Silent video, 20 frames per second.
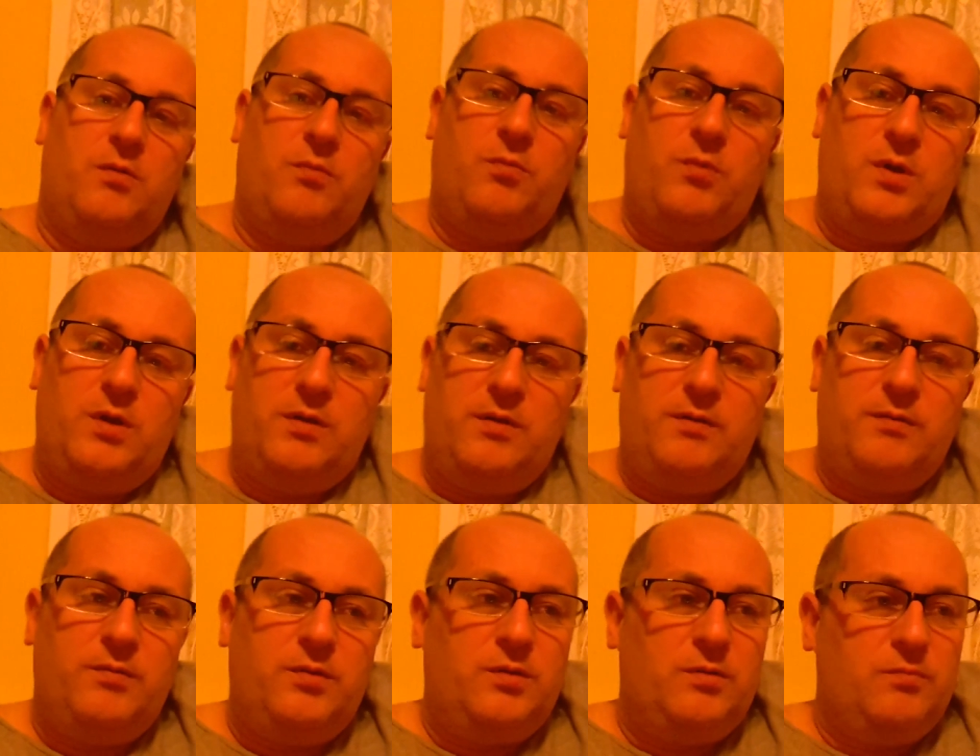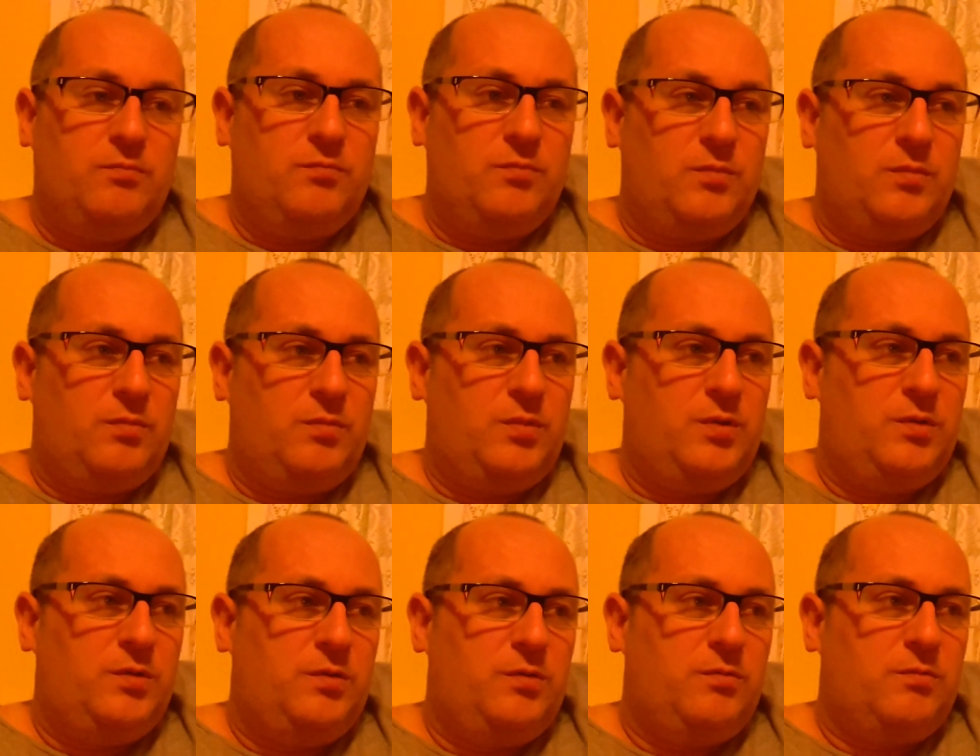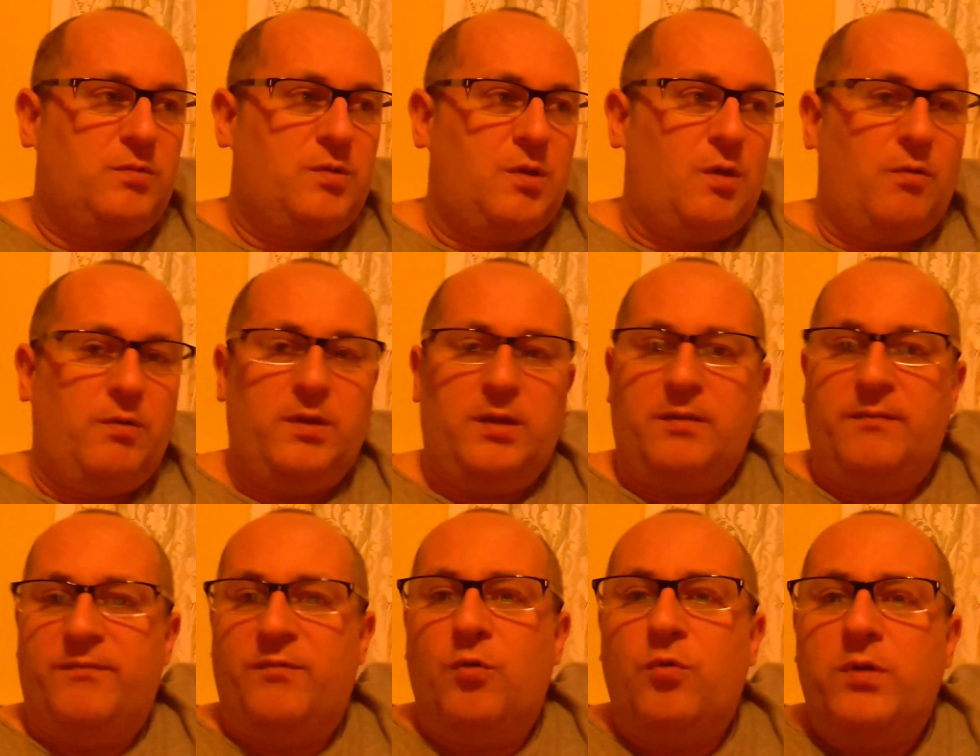We're
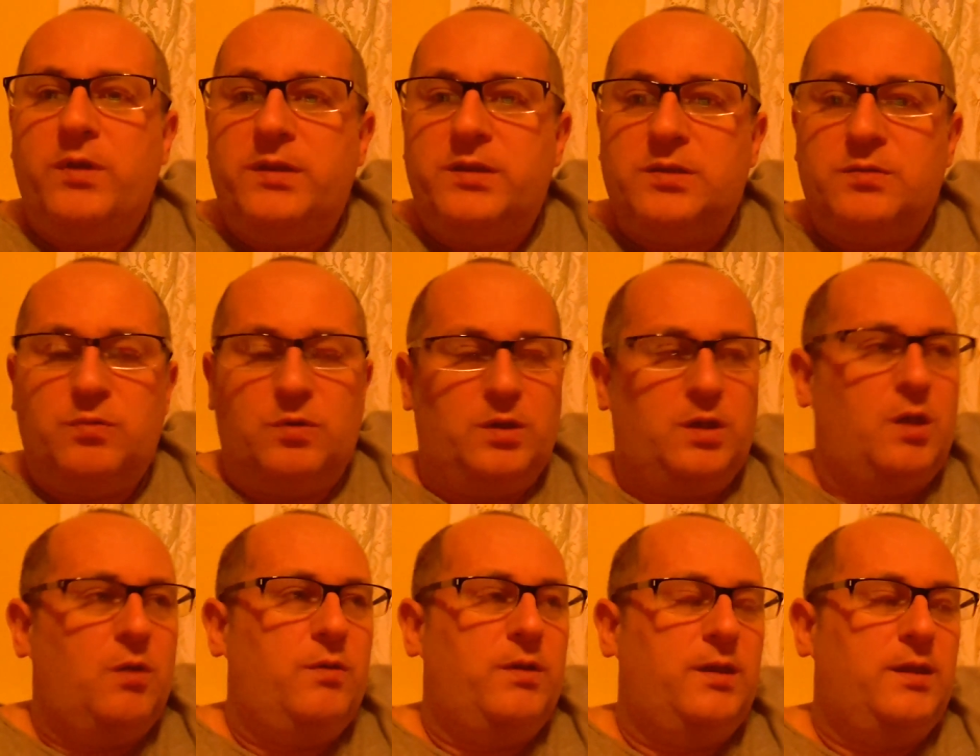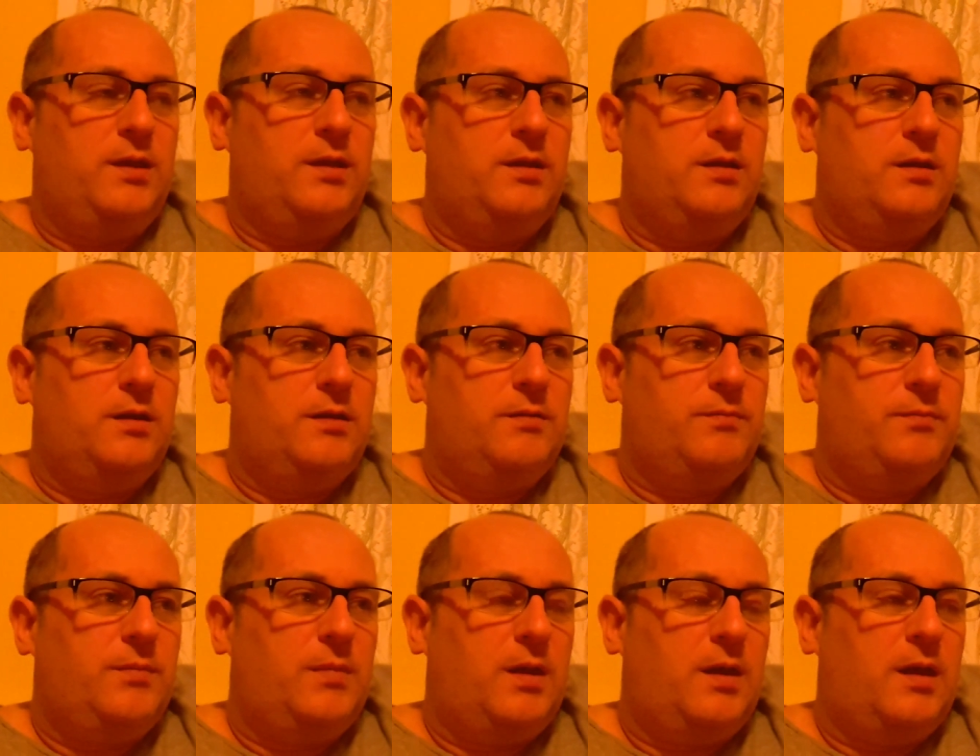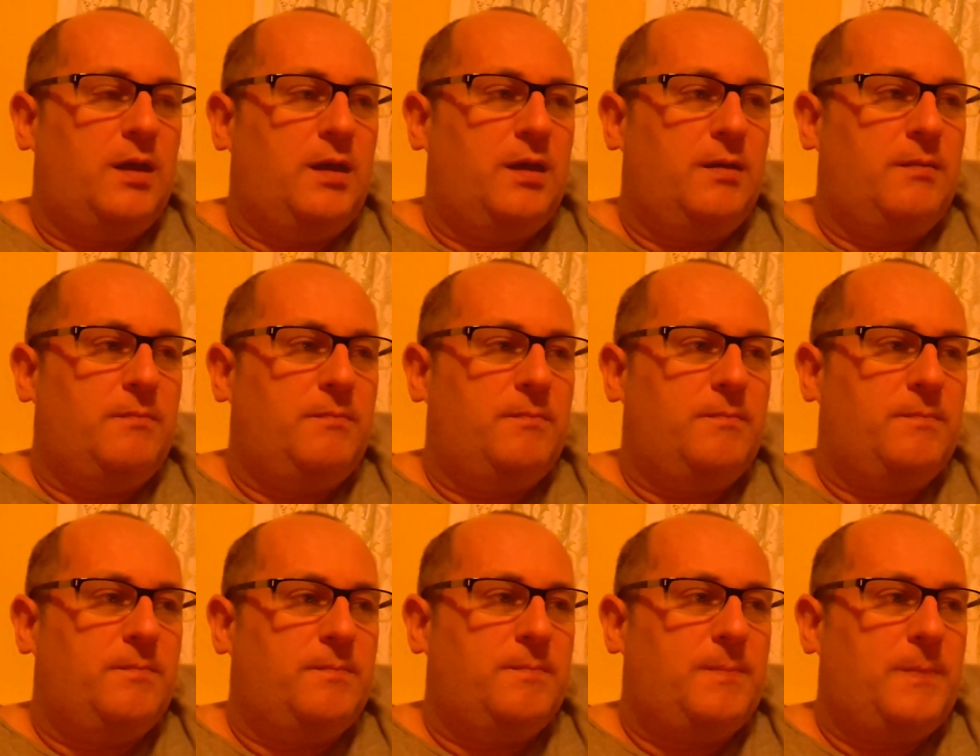going voice. We're going um,
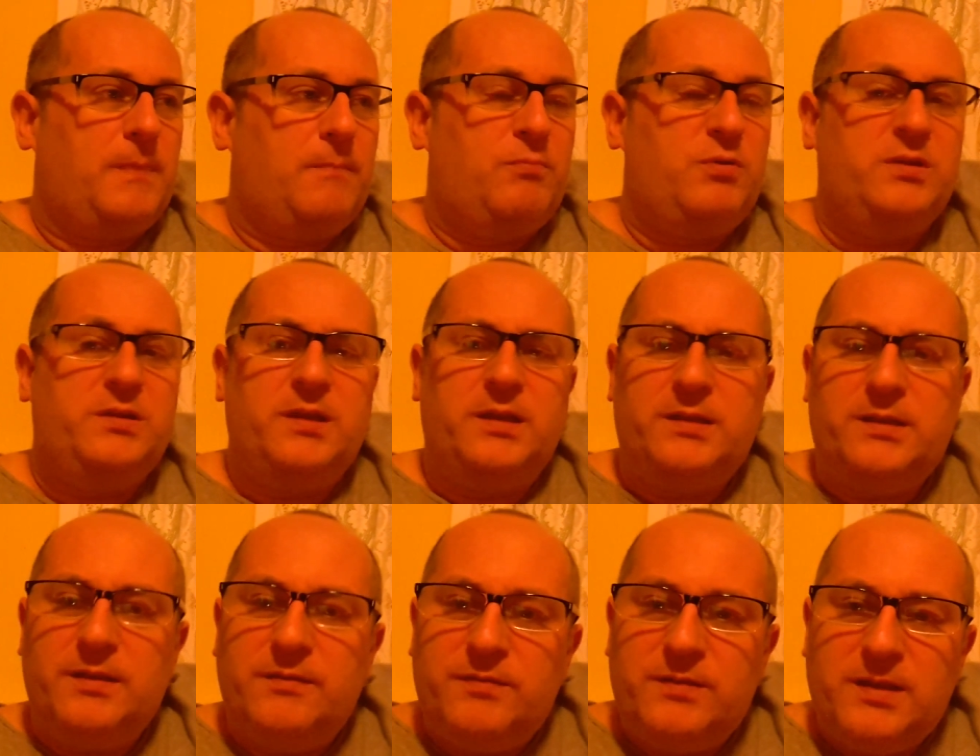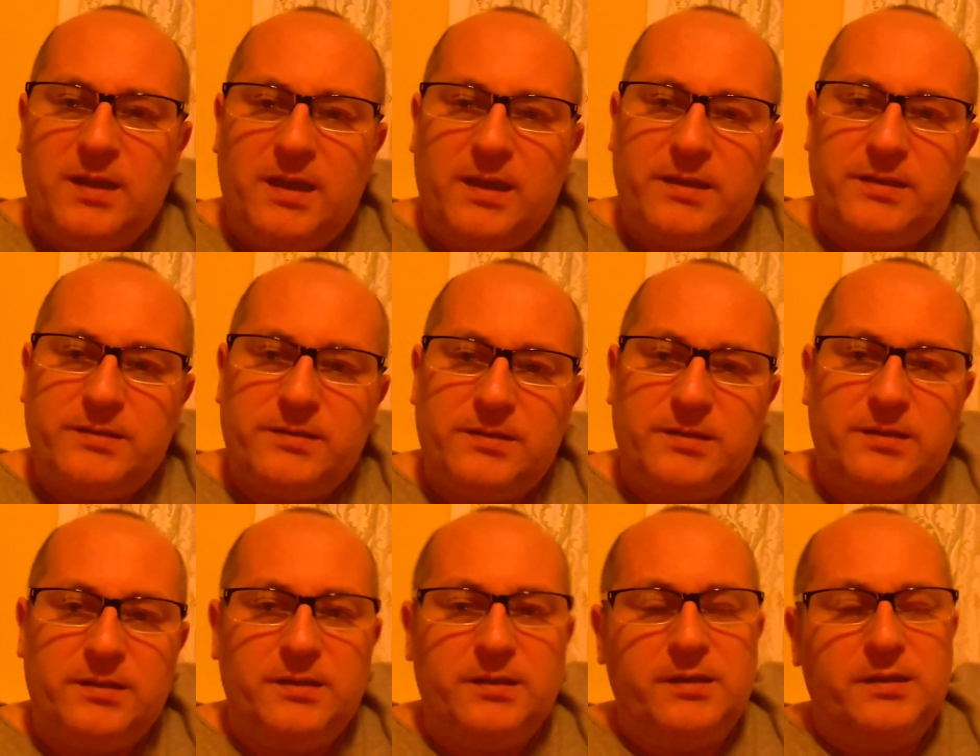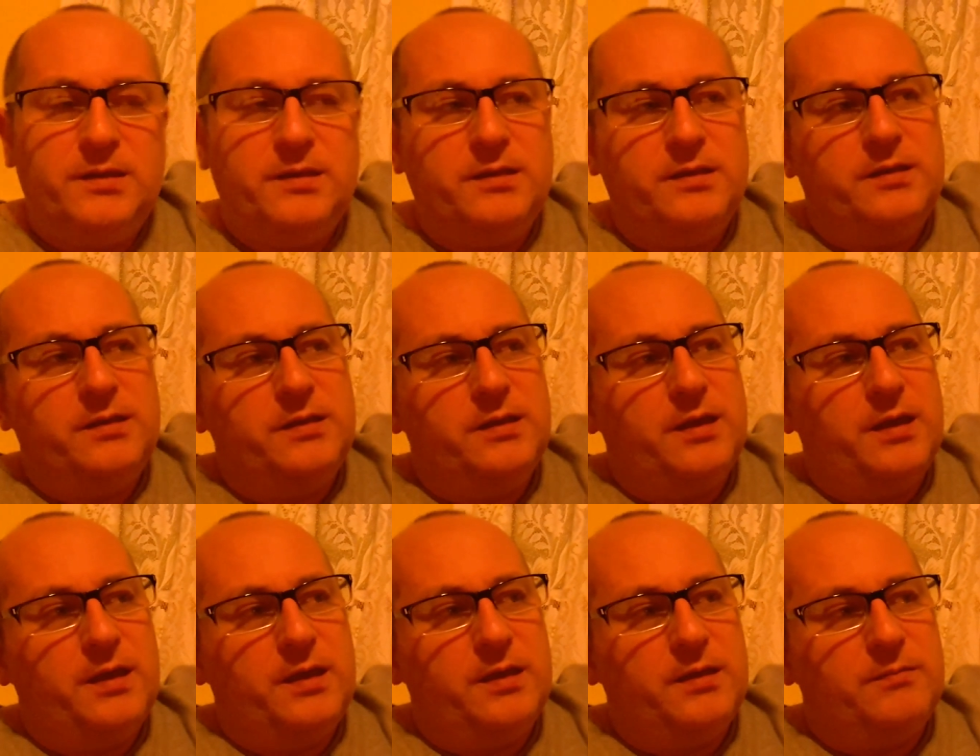predictive text,
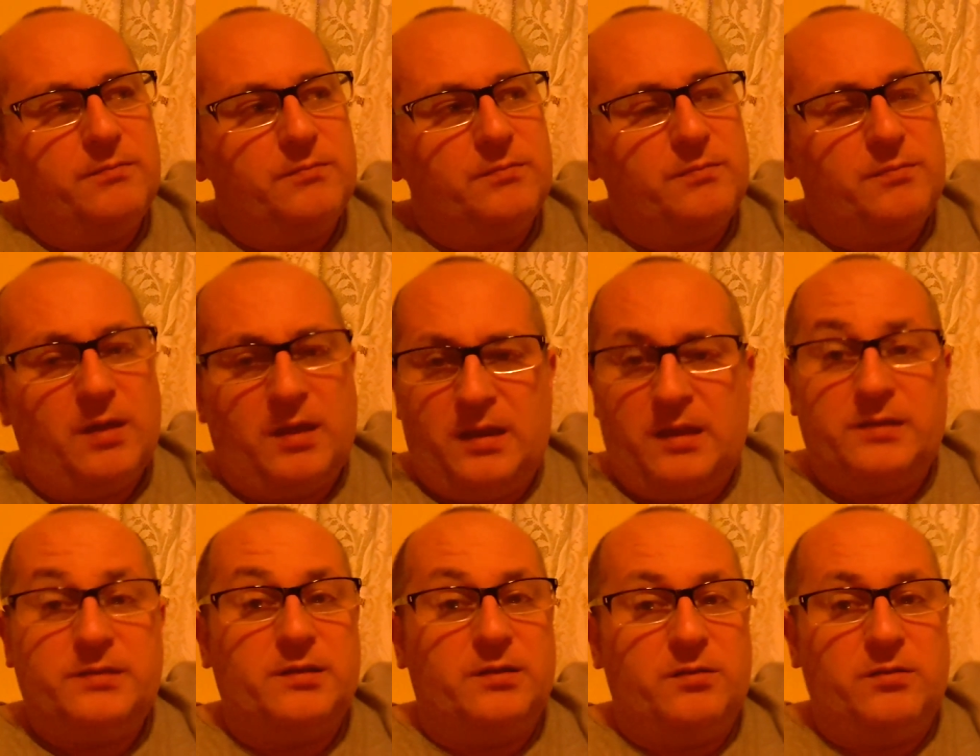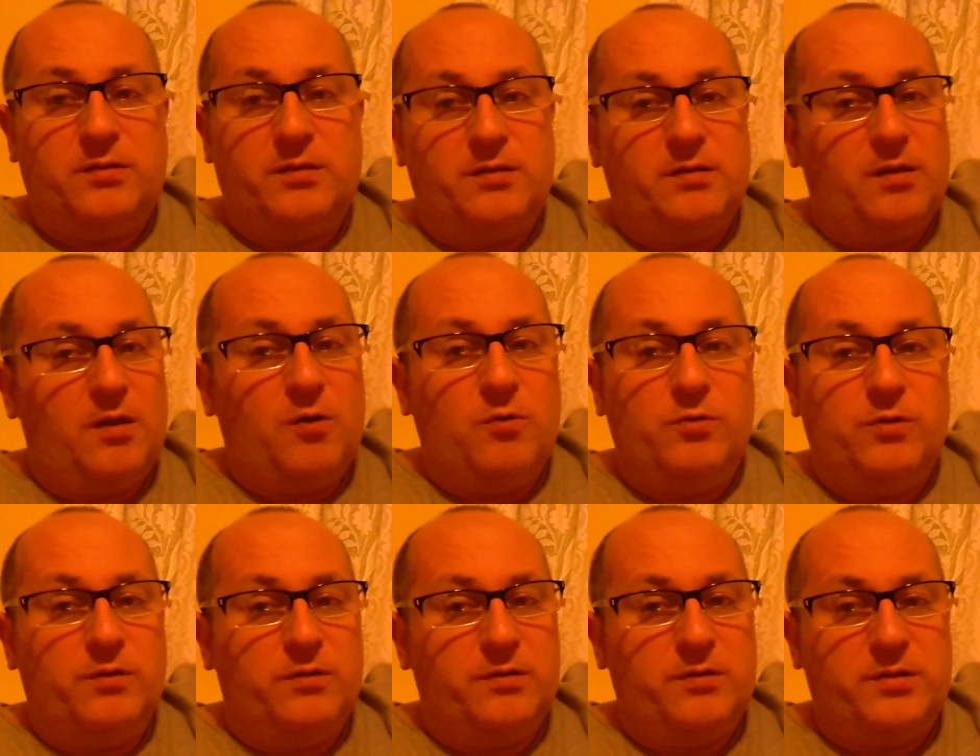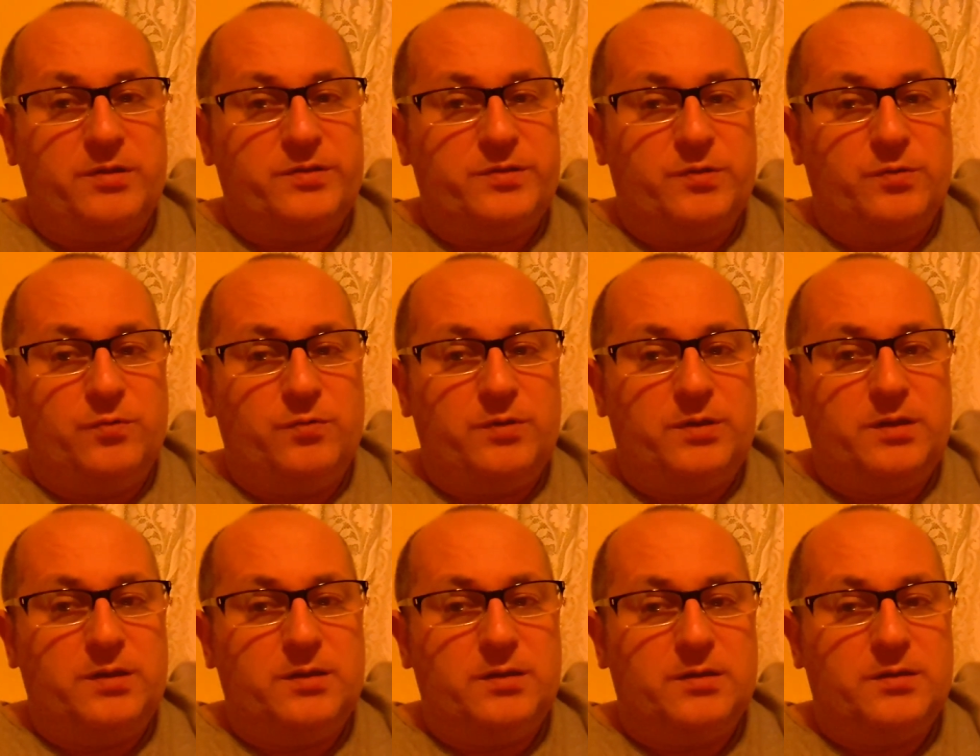um, and that's another whole other story.